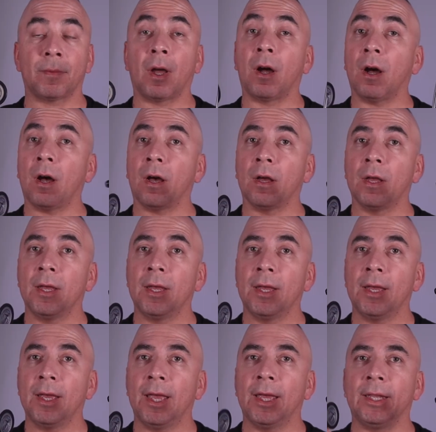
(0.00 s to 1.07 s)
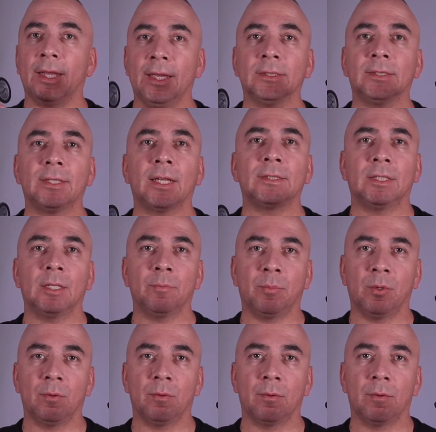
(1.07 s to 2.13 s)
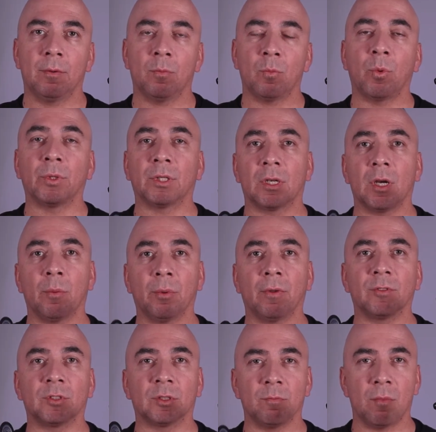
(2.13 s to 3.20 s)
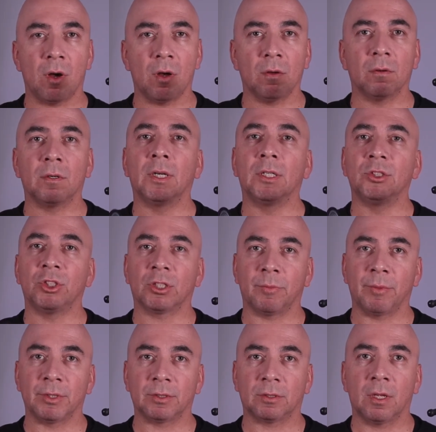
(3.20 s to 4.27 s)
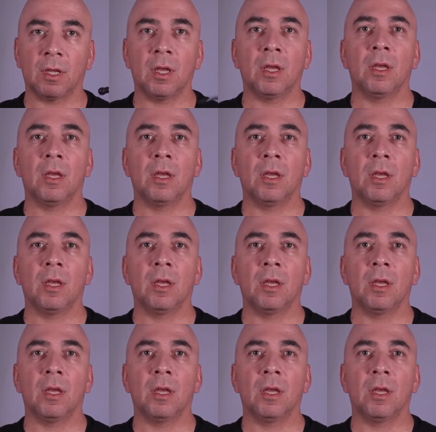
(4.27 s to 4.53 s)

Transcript: Aha, it is that simple with a couple of small adjustments